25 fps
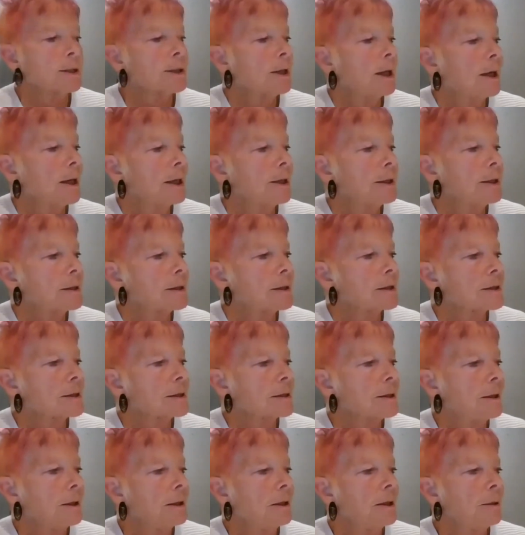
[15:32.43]

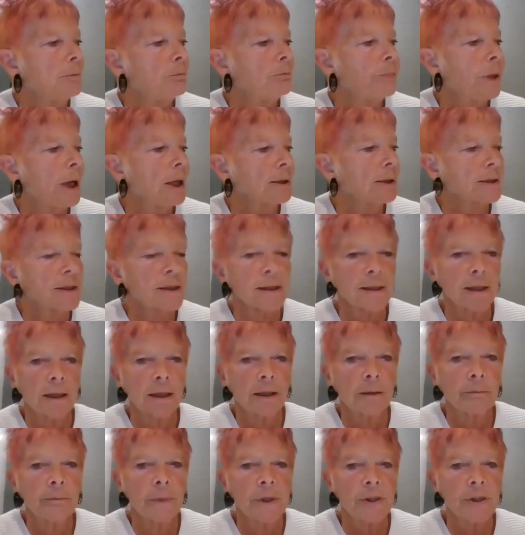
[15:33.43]
tights,
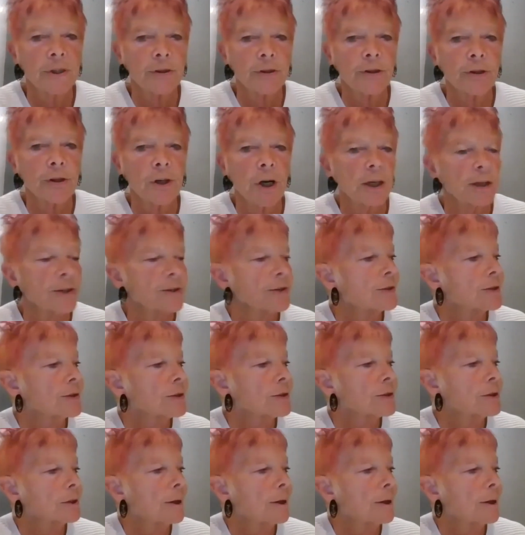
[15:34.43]
pulsing mistrust.